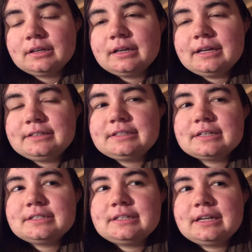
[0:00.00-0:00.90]
it
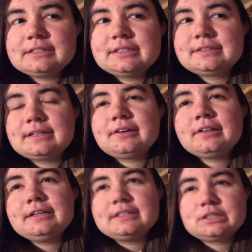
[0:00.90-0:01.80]
doesn't
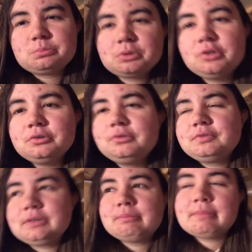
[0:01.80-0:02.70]
necessarily
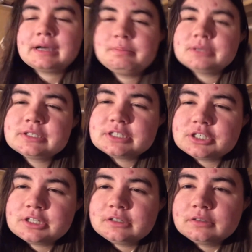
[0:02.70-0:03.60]
disprove my
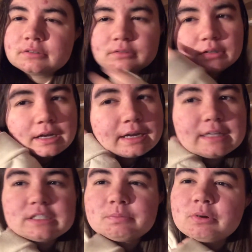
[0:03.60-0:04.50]
position
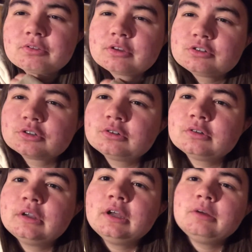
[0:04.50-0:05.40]
against birth control,
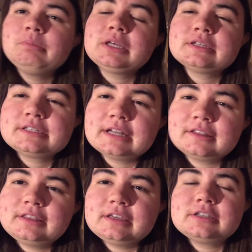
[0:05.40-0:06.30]
because
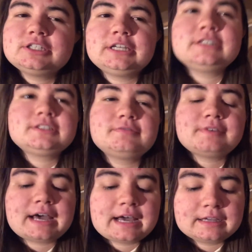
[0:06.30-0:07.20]
nothing can change the
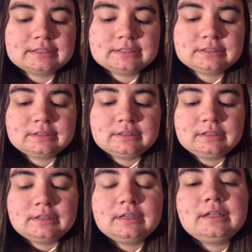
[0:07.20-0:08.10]
fact
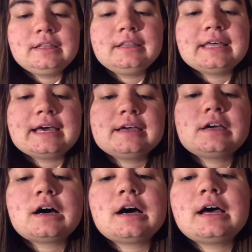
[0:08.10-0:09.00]
that
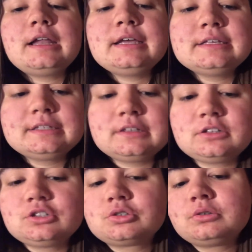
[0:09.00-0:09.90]
God is in
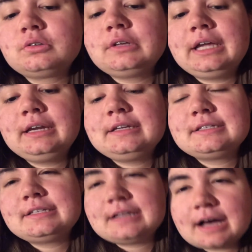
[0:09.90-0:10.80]
control, and it
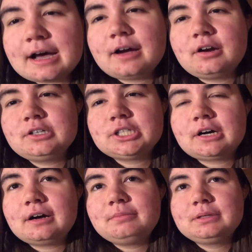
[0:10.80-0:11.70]
is not our
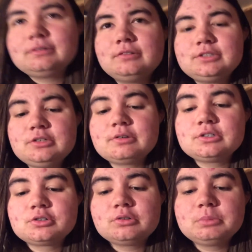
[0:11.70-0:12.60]
job to
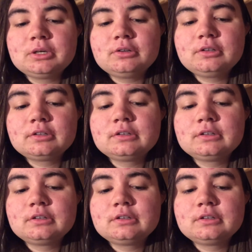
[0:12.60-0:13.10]
control birth.